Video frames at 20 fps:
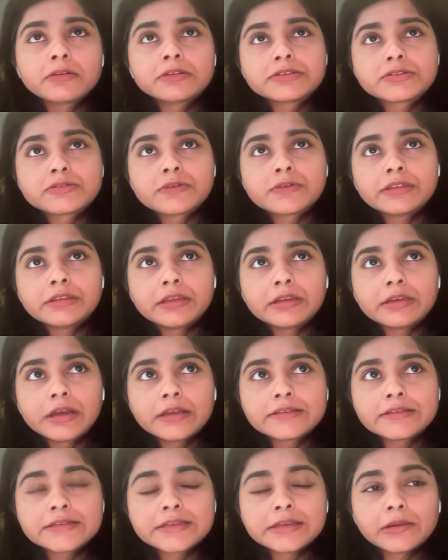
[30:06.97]
Also, I think
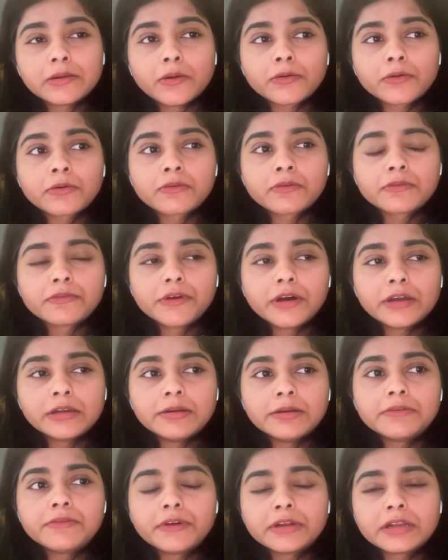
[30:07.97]
I see a lot of
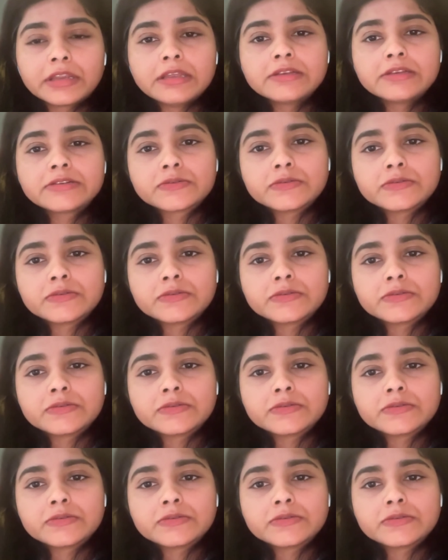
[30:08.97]
alert fatigue.